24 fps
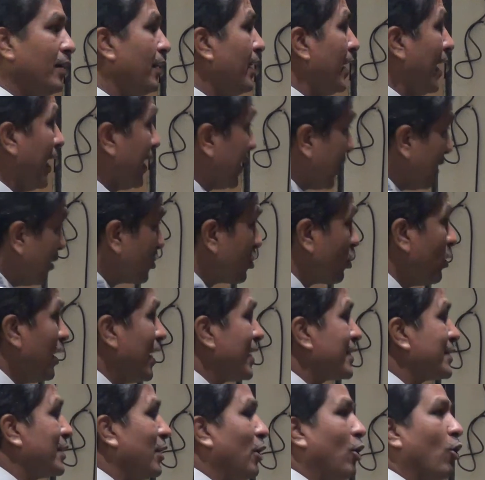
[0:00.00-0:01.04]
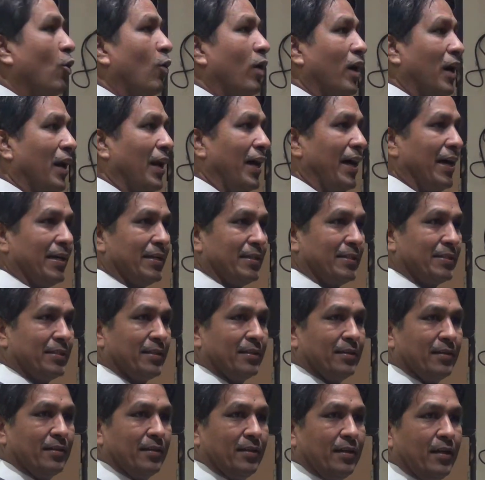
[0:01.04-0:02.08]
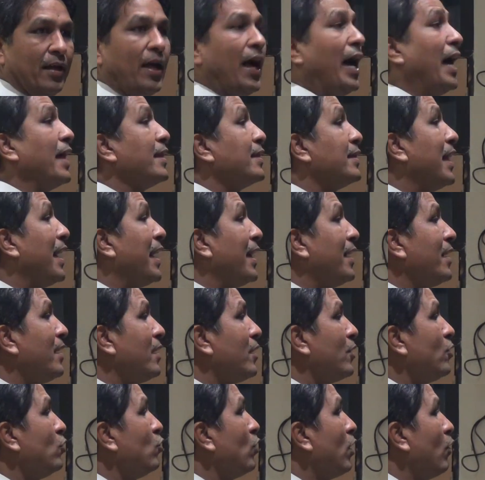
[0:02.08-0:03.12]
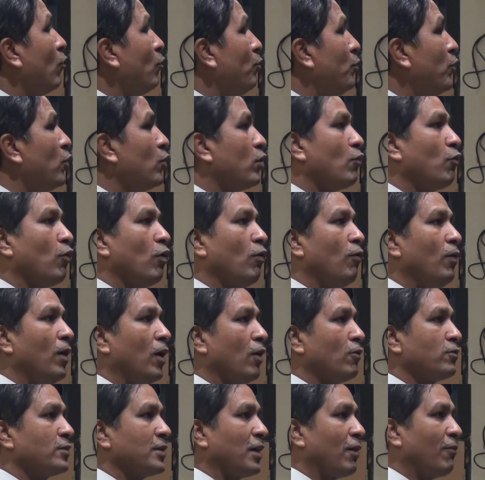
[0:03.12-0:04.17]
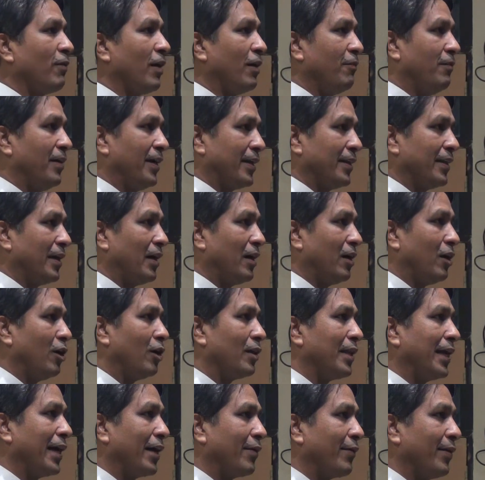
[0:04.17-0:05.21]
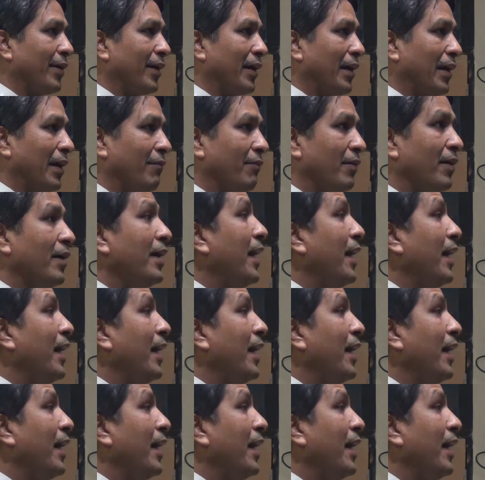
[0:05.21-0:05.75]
It insulates the lower layers. And then you have a beautiful way of surviving all the aquatic life.